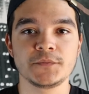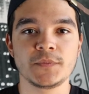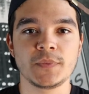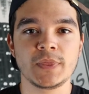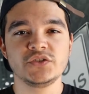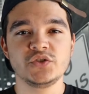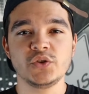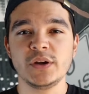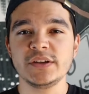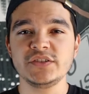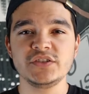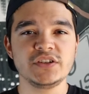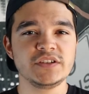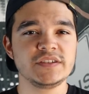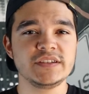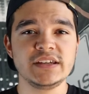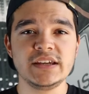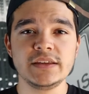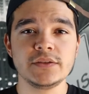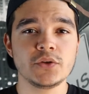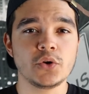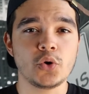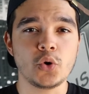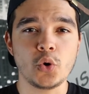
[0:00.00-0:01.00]
So as you can
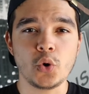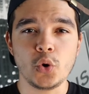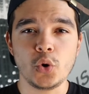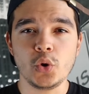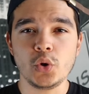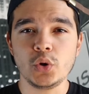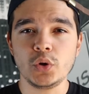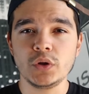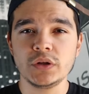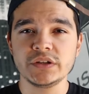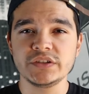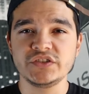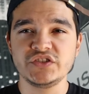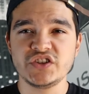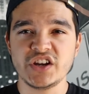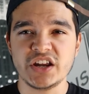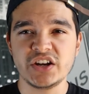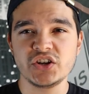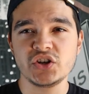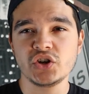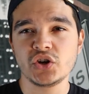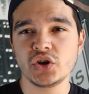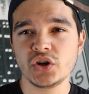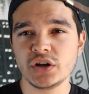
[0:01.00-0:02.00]
see, the whole
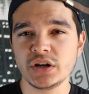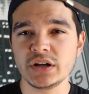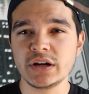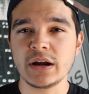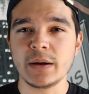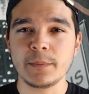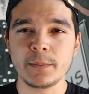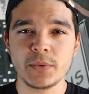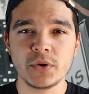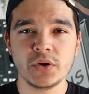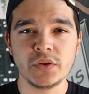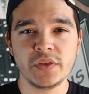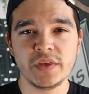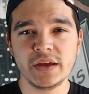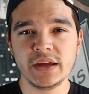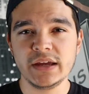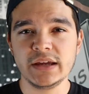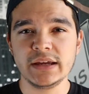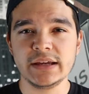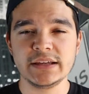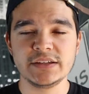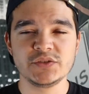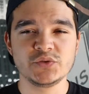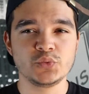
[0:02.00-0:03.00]
gender number
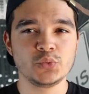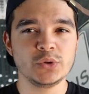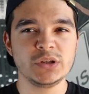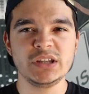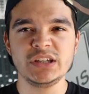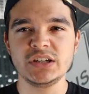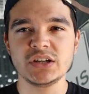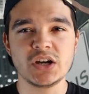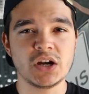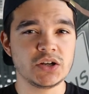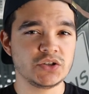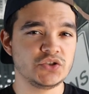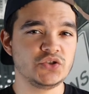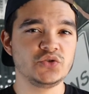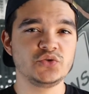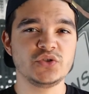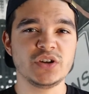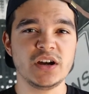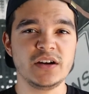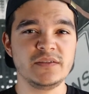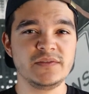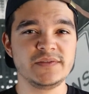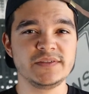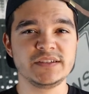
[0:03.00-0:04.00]
thing is really not too
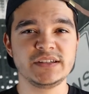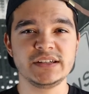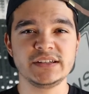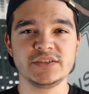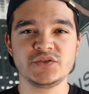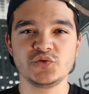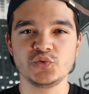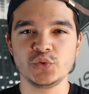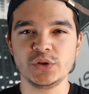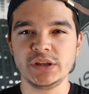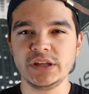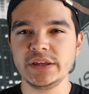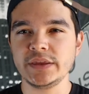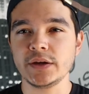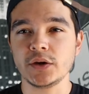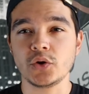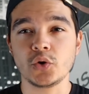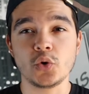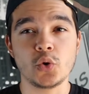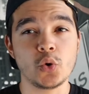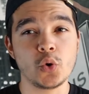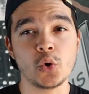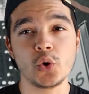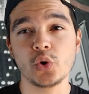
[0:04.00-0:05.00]
tough since really the
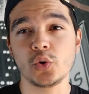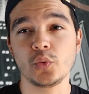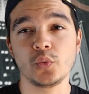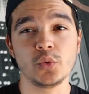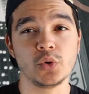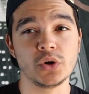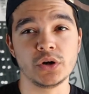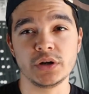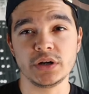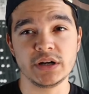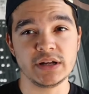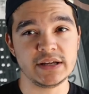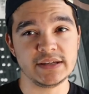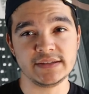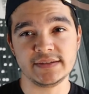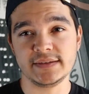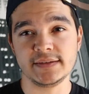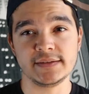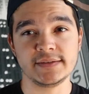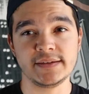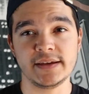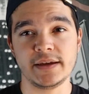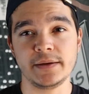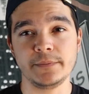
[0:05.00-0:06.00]
core word is
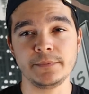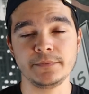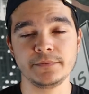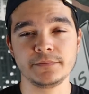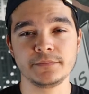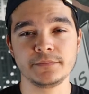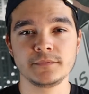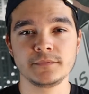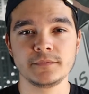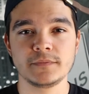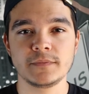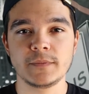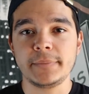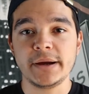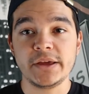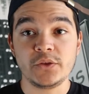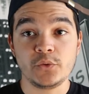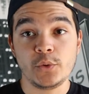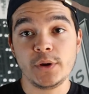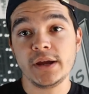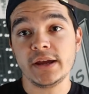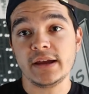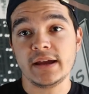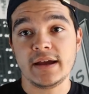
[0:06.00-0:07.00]
the same. By the
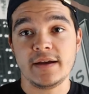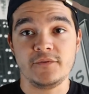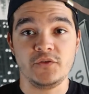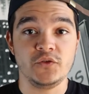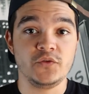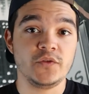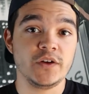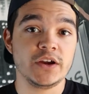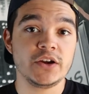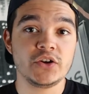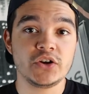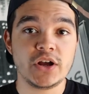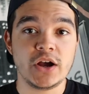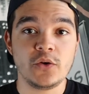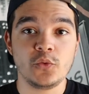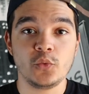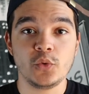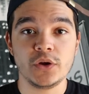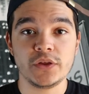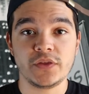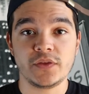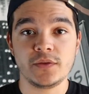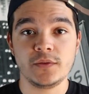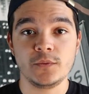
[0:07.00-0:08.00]
way, have you figured out
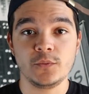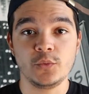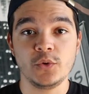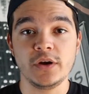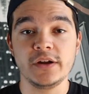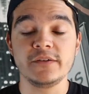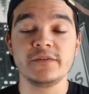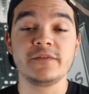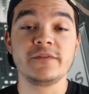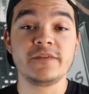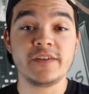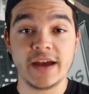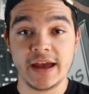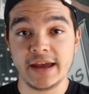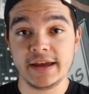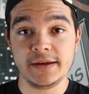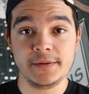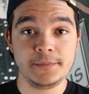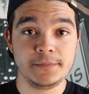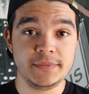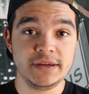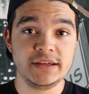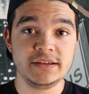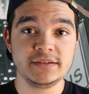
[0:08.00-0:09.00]
what
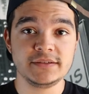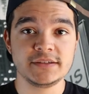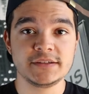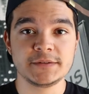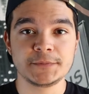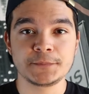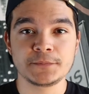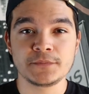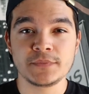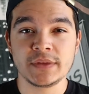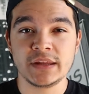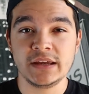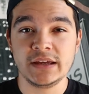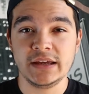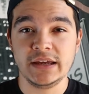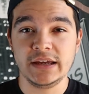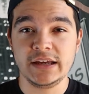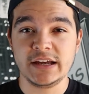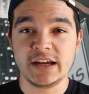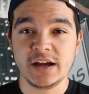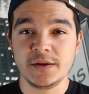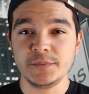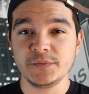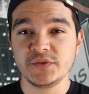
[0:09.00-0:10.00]
fahem means? It
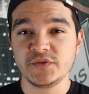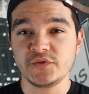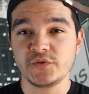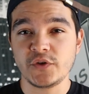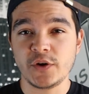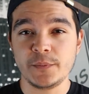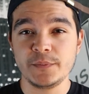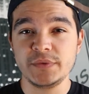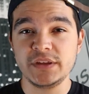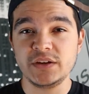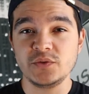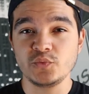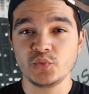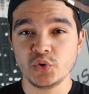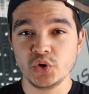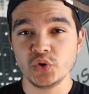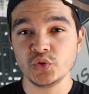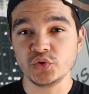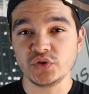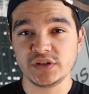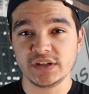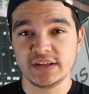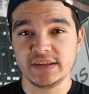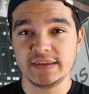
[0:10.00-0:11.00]
comes from the
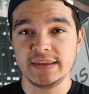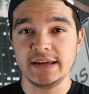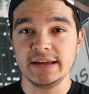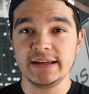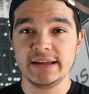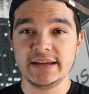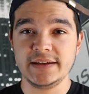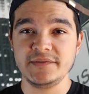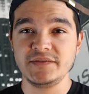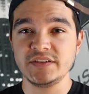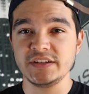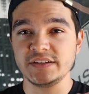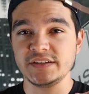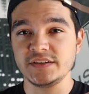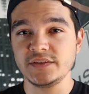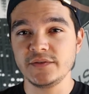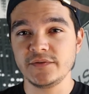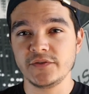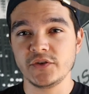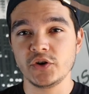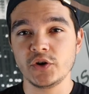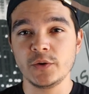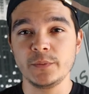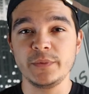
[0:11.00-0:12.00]
root that gives us the
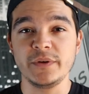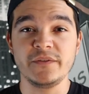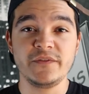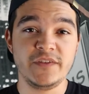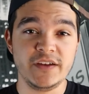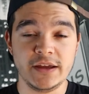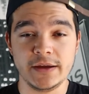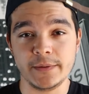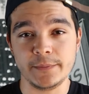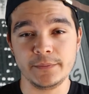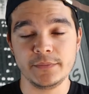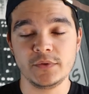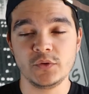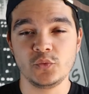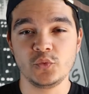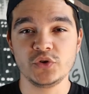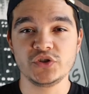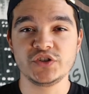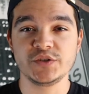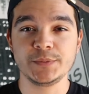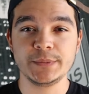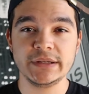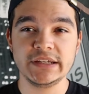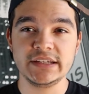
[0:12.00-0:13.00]
verb fihm,
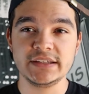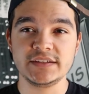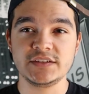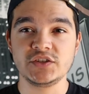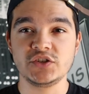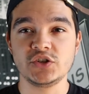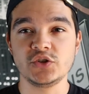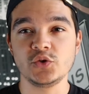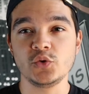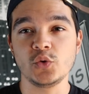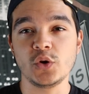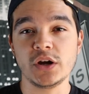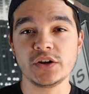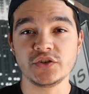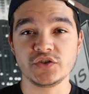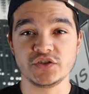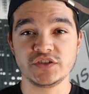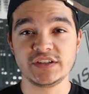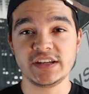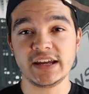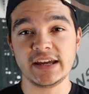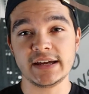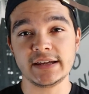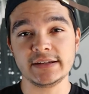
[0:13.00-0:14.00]
which means to
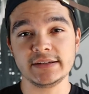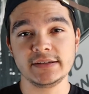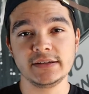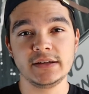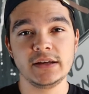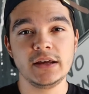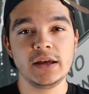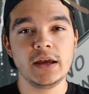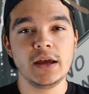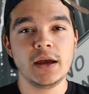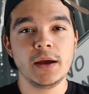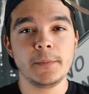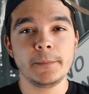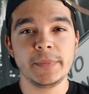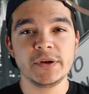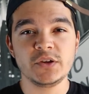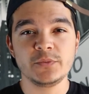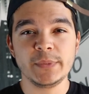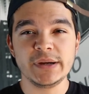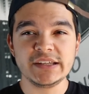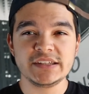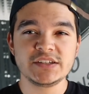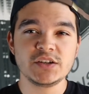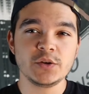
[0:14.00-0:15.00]
understand. But you
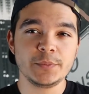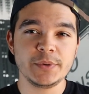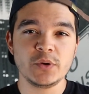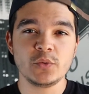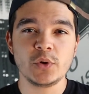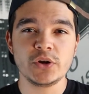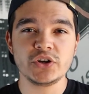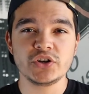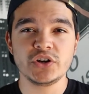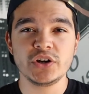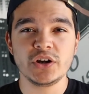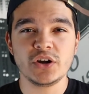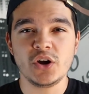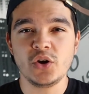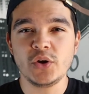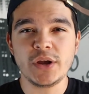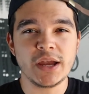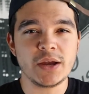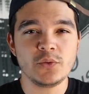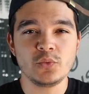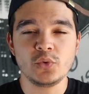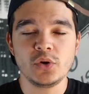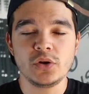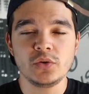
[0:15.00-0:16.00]
might still be wondering,
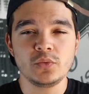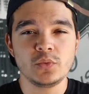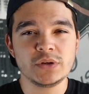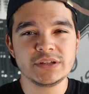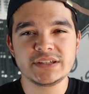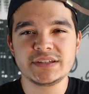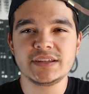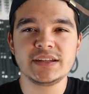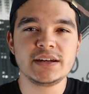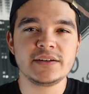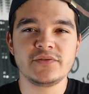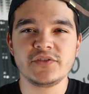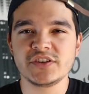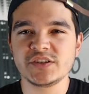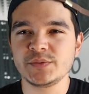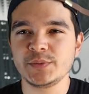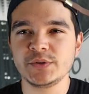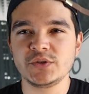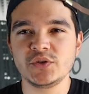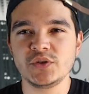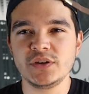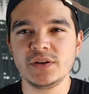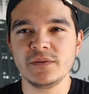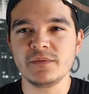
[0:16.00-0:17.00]
okay, well, what's the difference
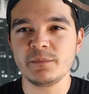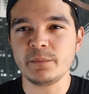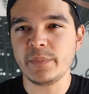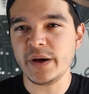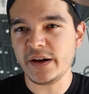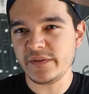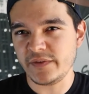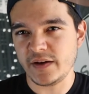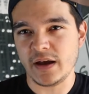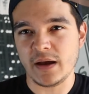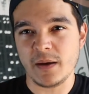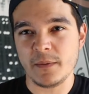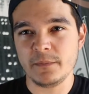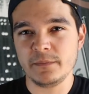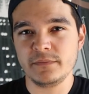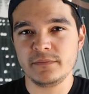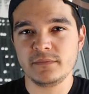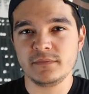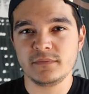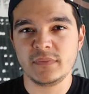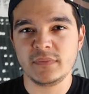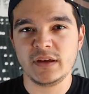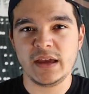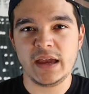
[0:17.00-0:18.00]
between bafham
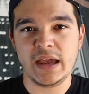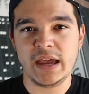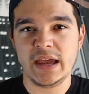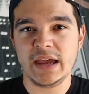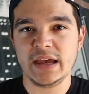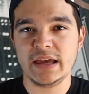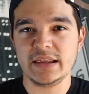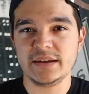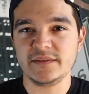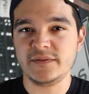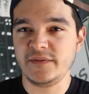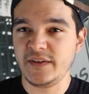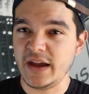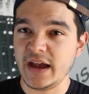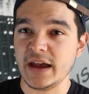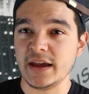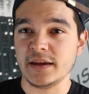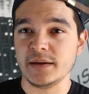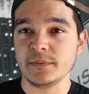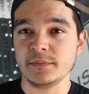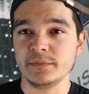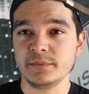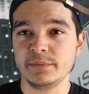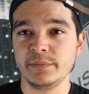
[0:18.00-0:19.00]
and
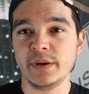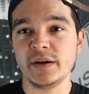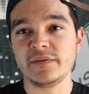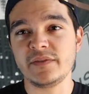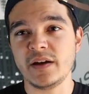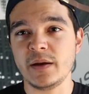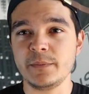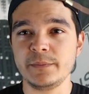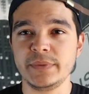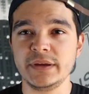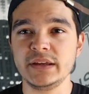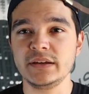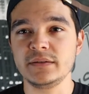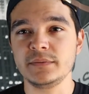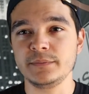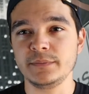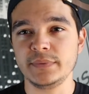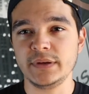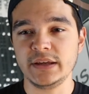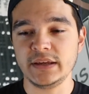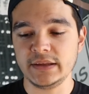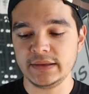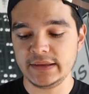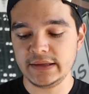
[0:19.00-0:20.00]
fahem? Bafham
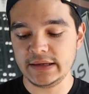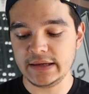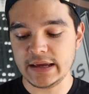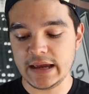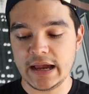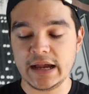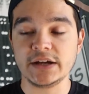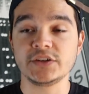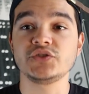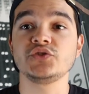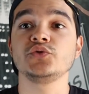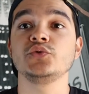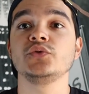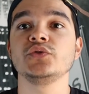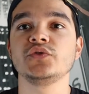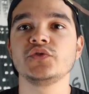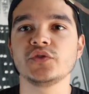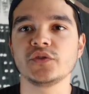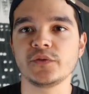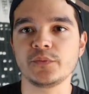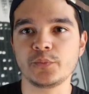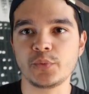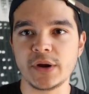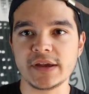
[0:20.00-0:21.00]
being the actual
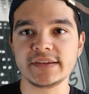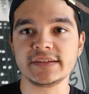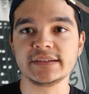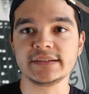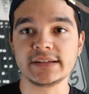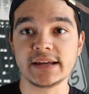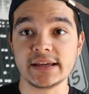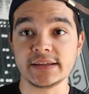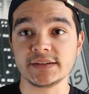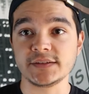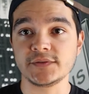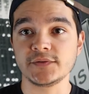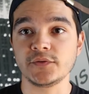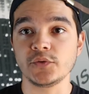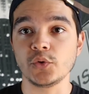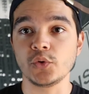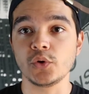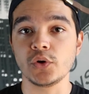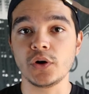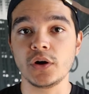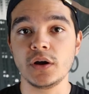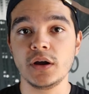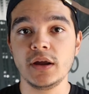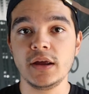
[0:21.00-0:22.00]
sort of present tense
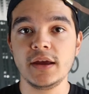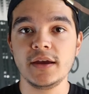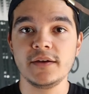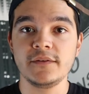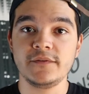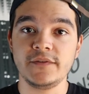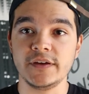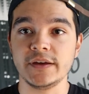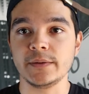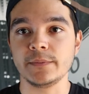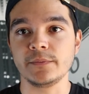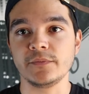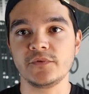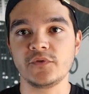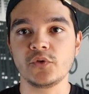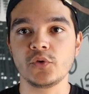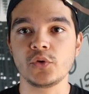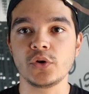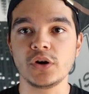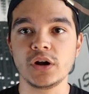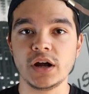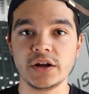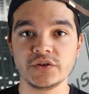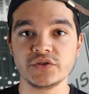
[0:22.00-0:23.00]
for fihm,
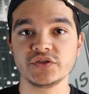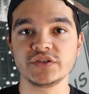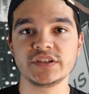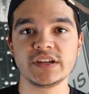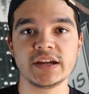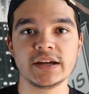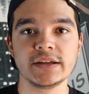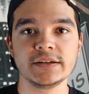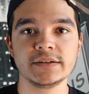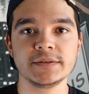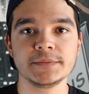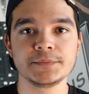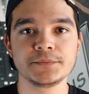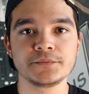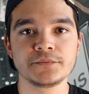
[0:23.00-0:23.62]
for understand.